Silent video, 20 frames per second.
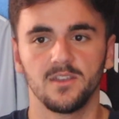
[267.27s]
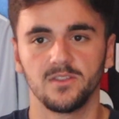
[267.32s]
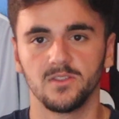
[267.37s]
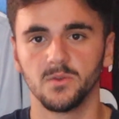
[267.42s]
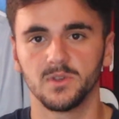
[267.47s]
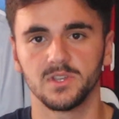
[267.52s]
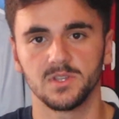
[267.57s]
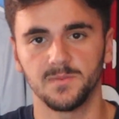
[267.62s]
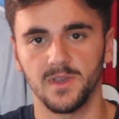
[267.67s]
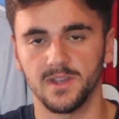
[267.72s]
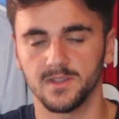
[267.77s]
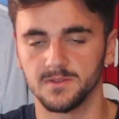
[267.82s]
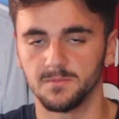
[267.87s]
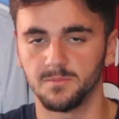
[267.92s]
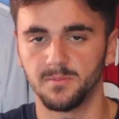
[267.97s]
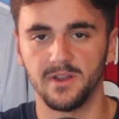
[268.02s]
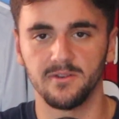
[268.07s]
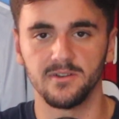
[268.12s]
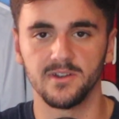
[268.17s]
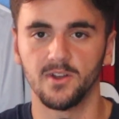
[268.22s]
you expect to
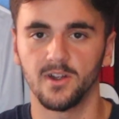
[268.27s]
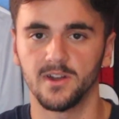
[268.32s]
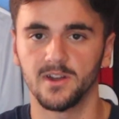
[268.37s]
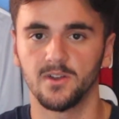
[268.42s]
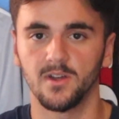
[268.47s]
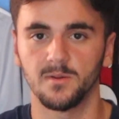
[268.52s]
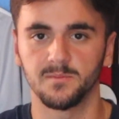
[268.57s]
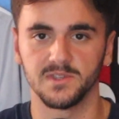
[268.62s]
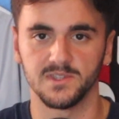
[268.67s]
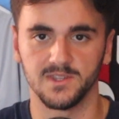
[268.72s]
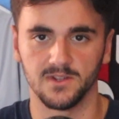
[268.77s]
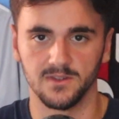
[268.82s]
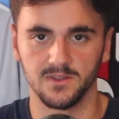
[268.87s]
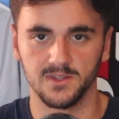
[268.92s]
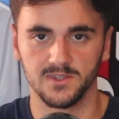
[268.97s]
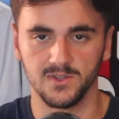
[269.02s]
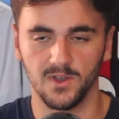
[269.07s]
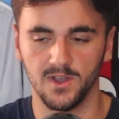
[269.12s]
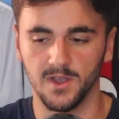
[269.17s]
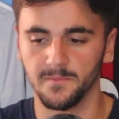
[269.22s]
bury 99% of
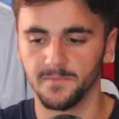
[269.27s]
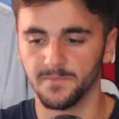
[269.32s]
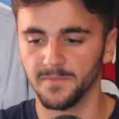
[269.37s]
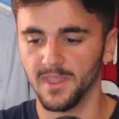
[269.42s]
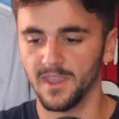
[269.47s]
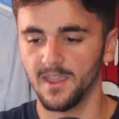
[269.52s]
the time.